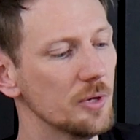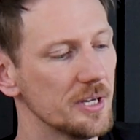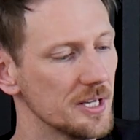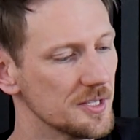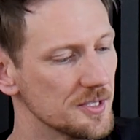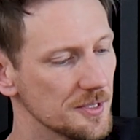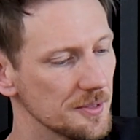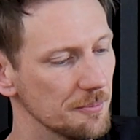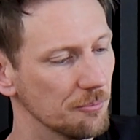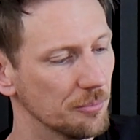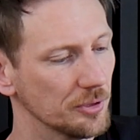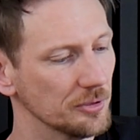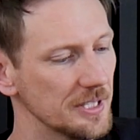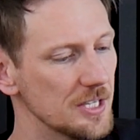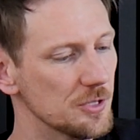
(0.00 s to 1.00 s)
weeks,
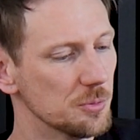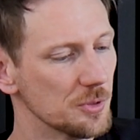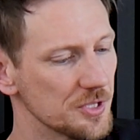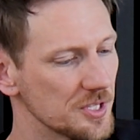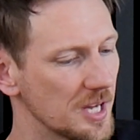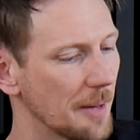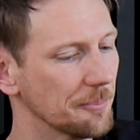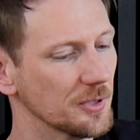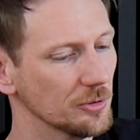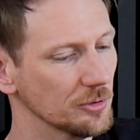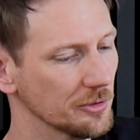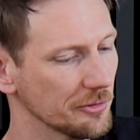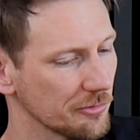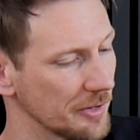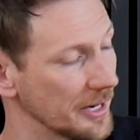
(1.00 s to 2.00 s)
police were
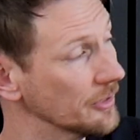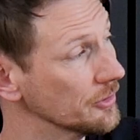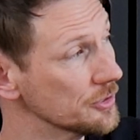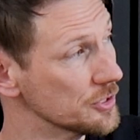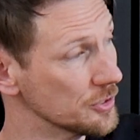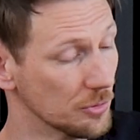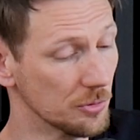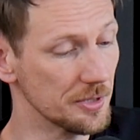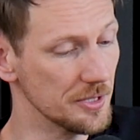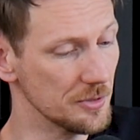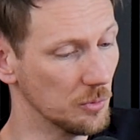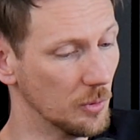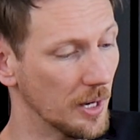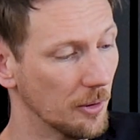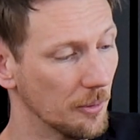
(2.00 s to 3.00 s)
skeptical of Roehler's story
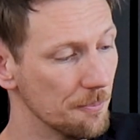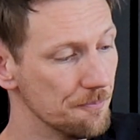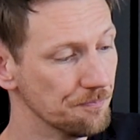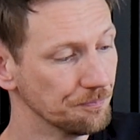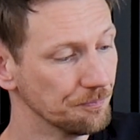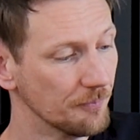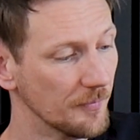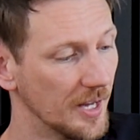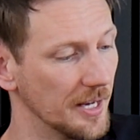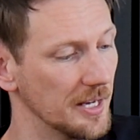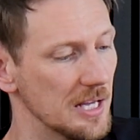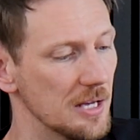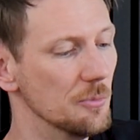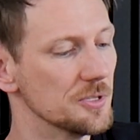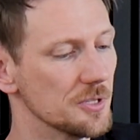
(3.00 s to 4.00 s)
as well, and
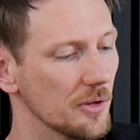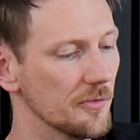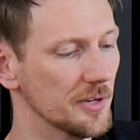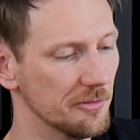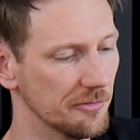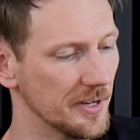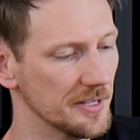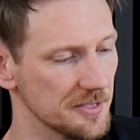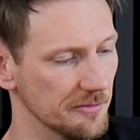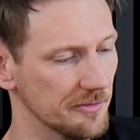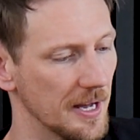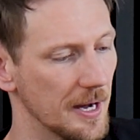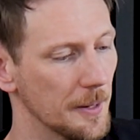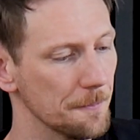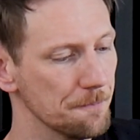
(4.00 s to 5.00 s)
he was on the defensive
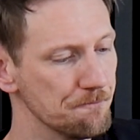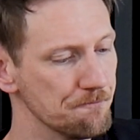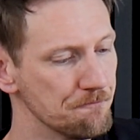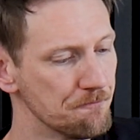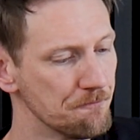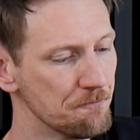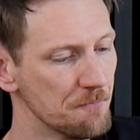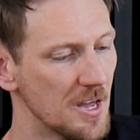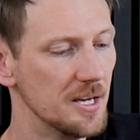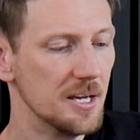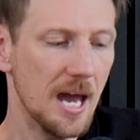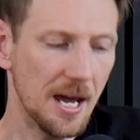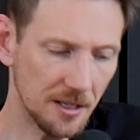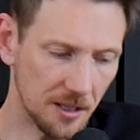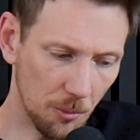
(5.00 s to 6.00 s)
now.
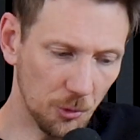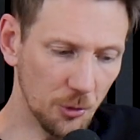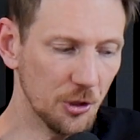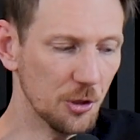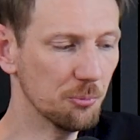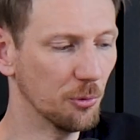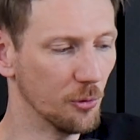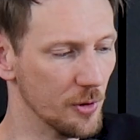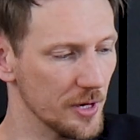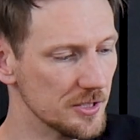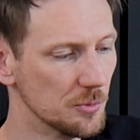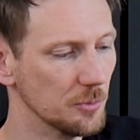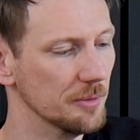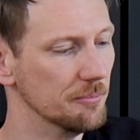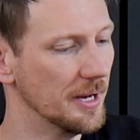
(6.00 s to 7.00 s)
He had a couple good
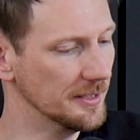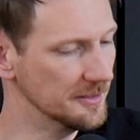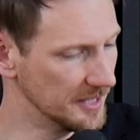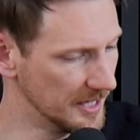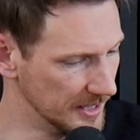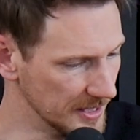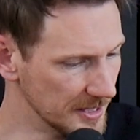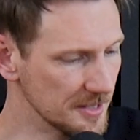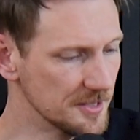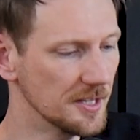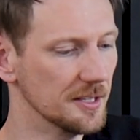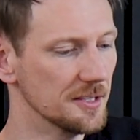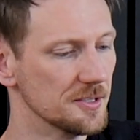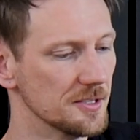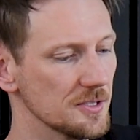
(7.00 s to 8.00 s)
points when maintaining his
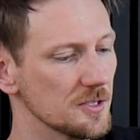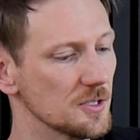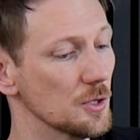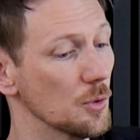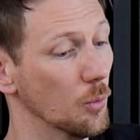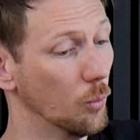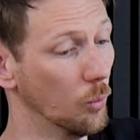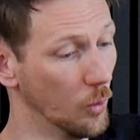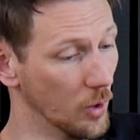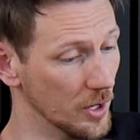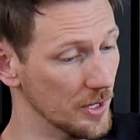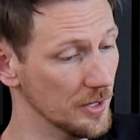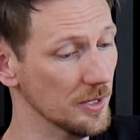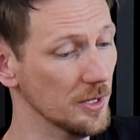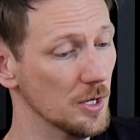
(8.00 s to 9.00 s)
innocence.
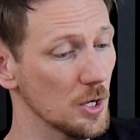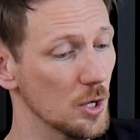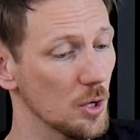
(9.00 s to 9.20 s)
One,